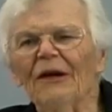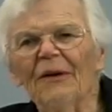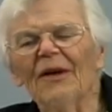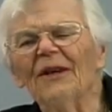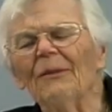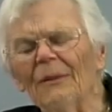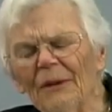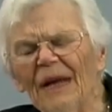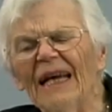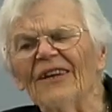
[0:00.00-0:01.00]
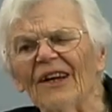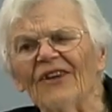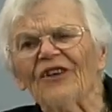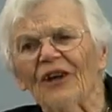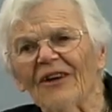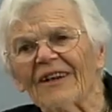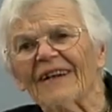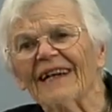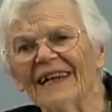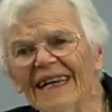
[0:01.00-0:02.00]
demand is on the
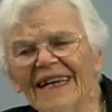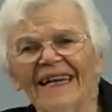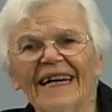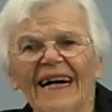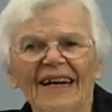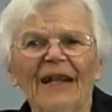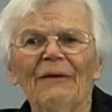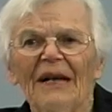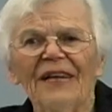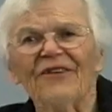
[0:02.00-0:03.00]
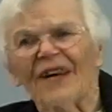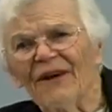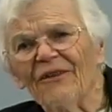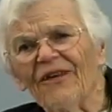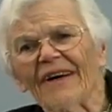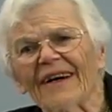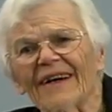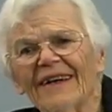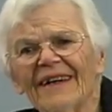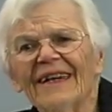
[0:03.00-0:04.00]
shoulder, and that'd be at least grade 4.
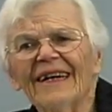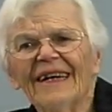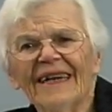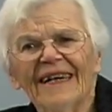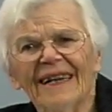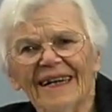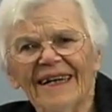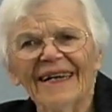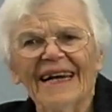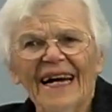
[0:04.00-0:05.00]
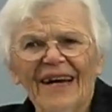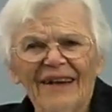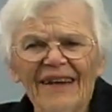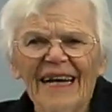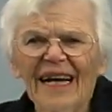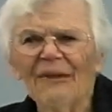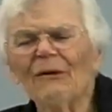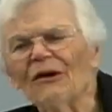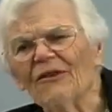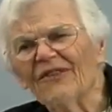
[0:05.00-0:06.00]
And
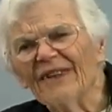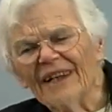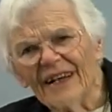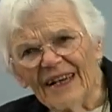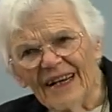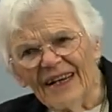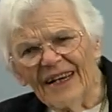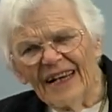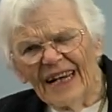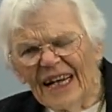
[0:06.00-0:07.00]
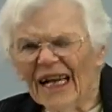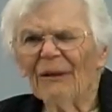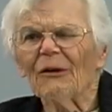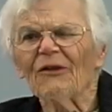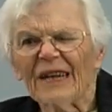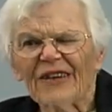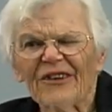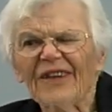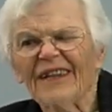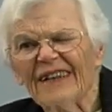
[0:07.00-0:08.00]
elbows, these elbow
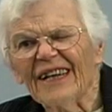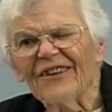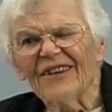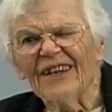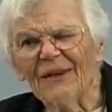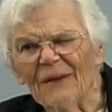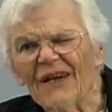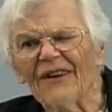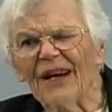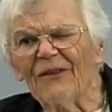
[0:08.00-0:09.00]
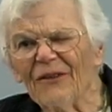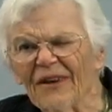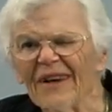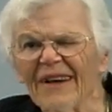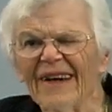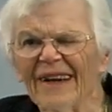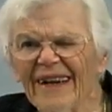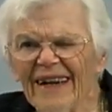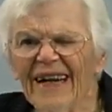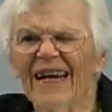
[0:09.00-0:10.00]
flexors and extensors, they're about grade 4.
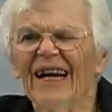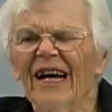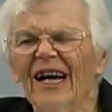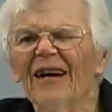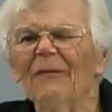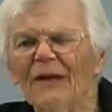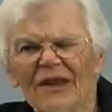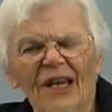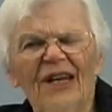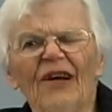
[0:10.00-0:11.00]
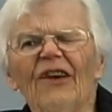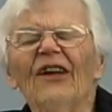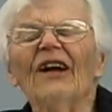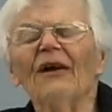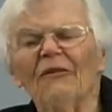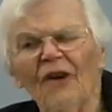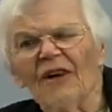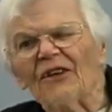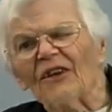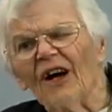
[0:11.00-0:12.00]
But they're not
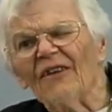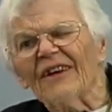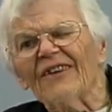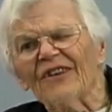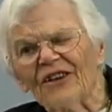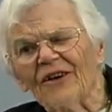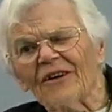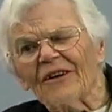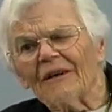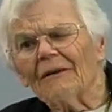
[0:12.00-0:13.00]
involved as often as the shoulder.